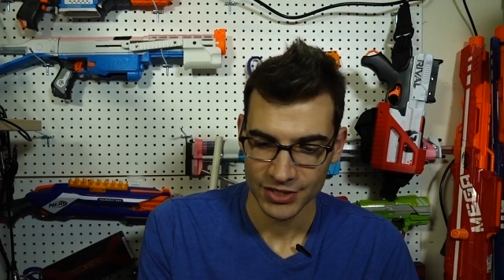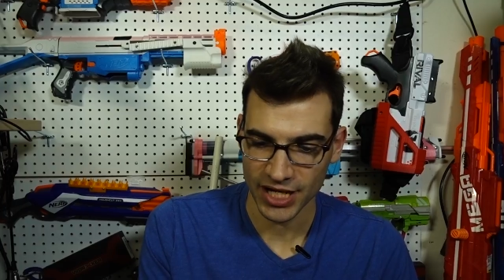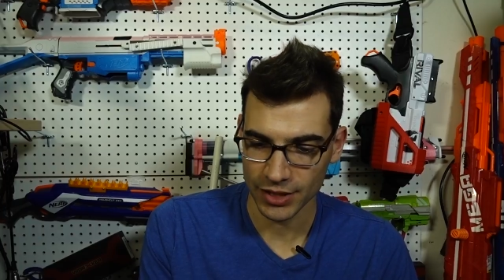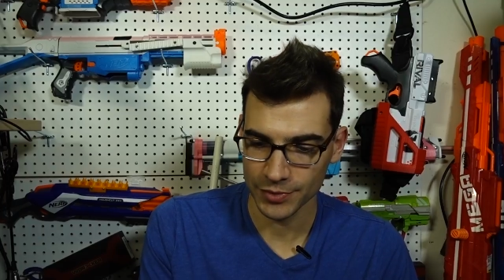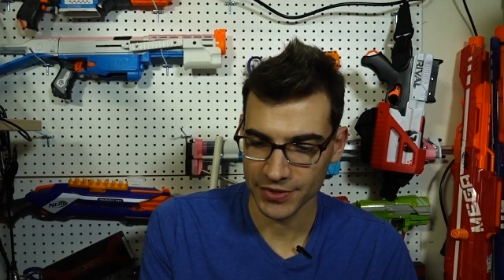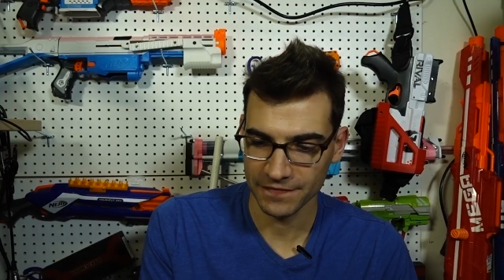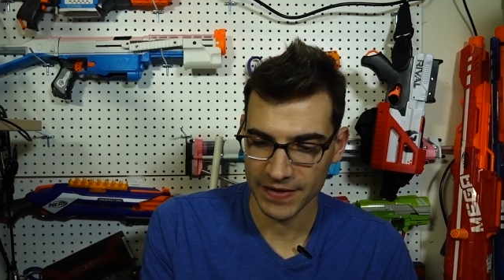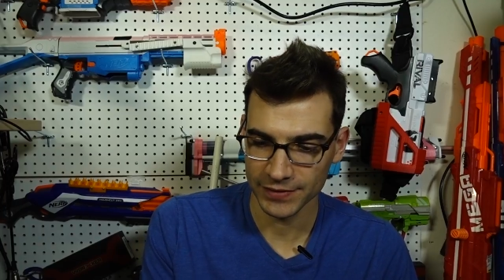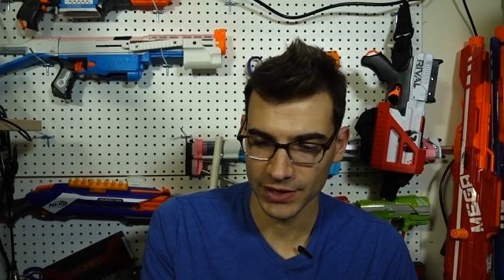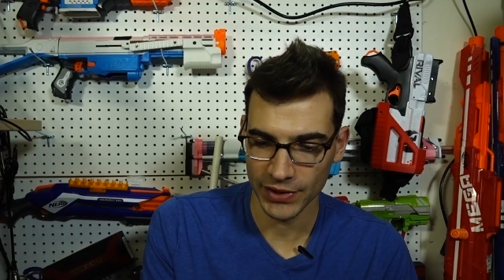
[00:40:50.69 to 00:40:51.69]
Django, what was your
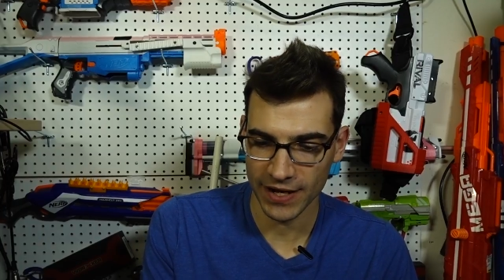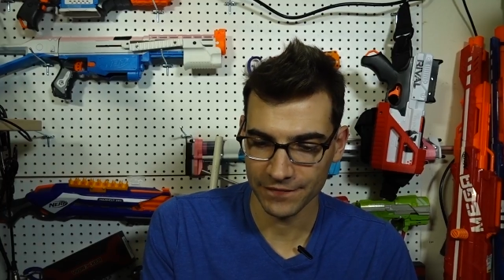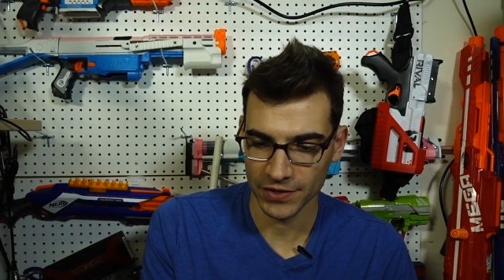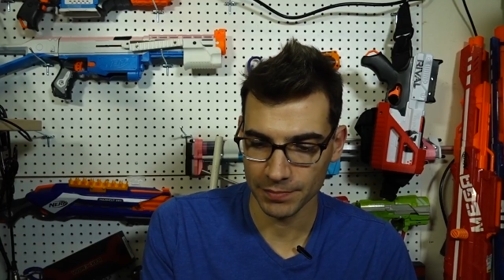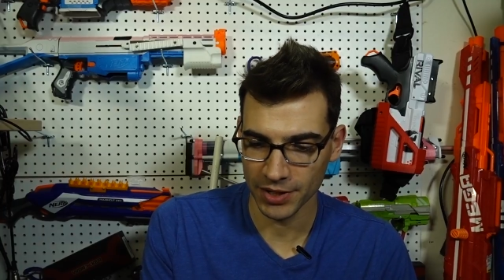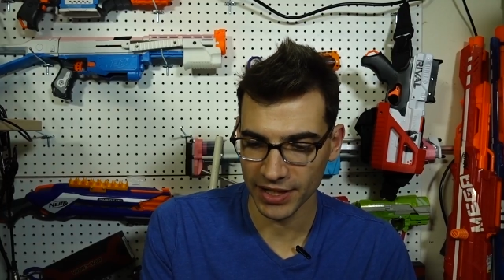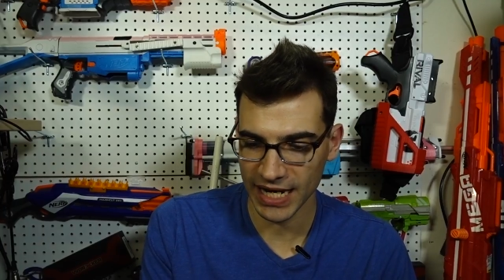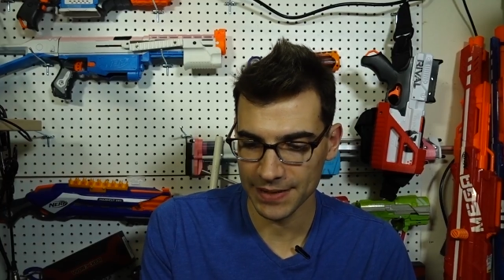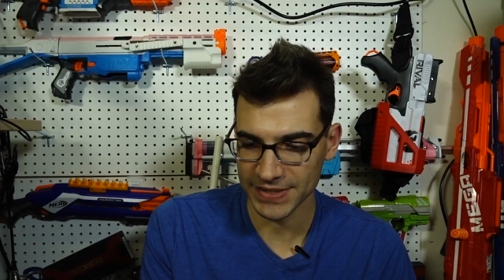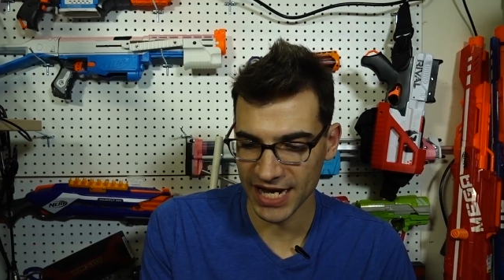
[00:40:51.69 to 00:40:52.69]
favorite loadout for your burn
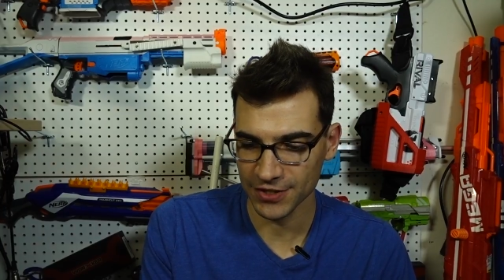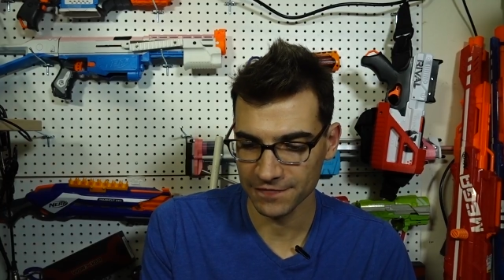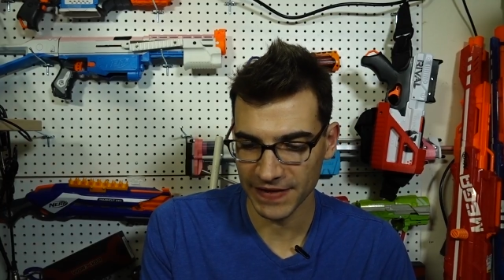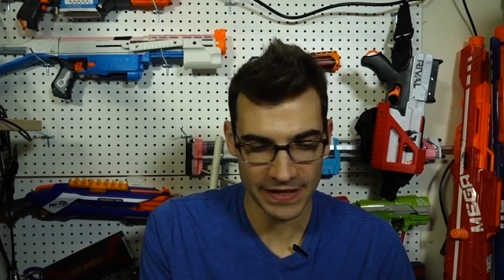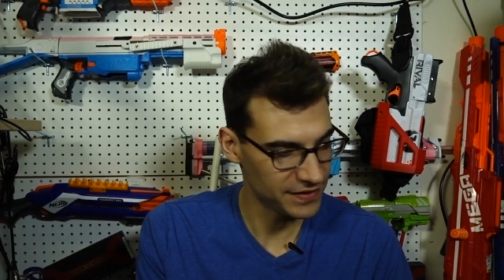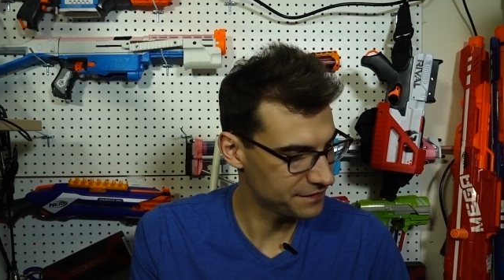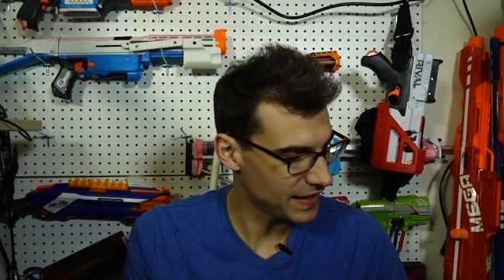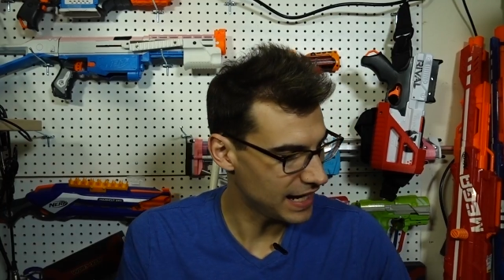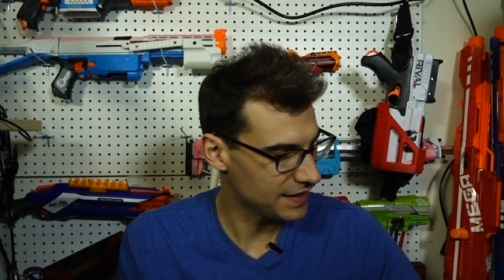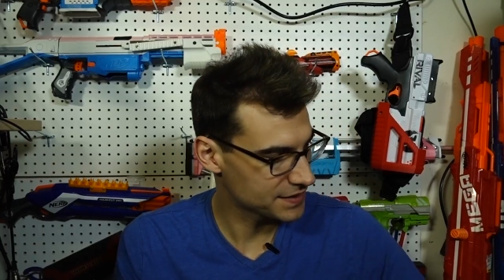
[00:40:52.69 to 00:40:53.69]
games and your
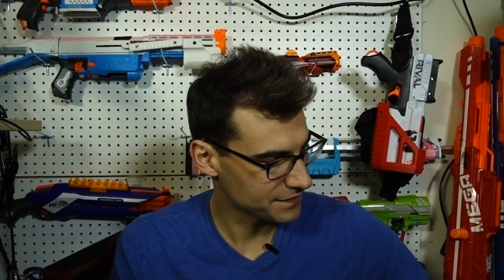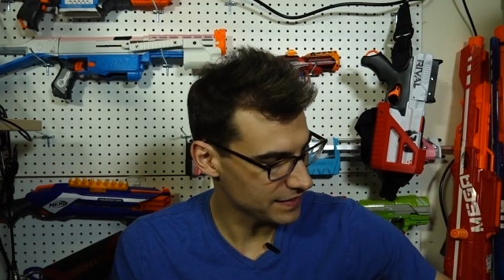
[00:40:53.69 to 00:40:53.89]
5v5s?